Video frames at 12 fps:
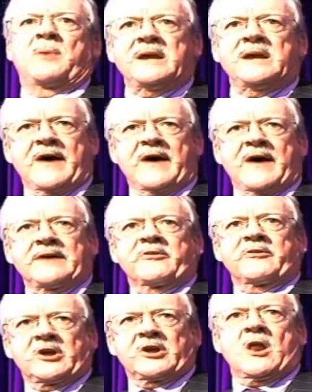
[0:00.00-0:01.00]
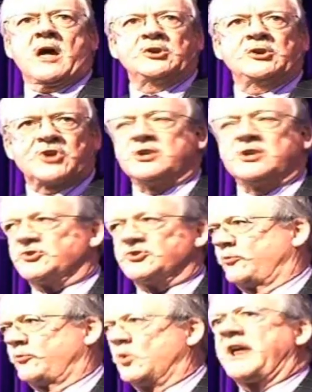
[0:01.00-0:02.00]
fact that the climate changes would
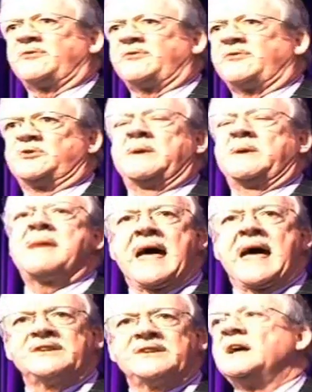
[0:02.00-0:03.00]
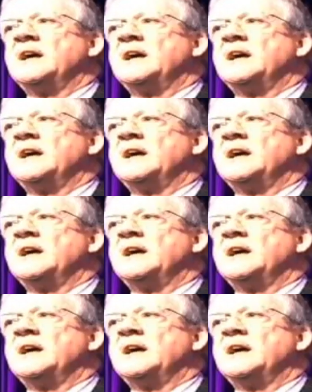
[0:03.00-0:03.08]
have to be mad.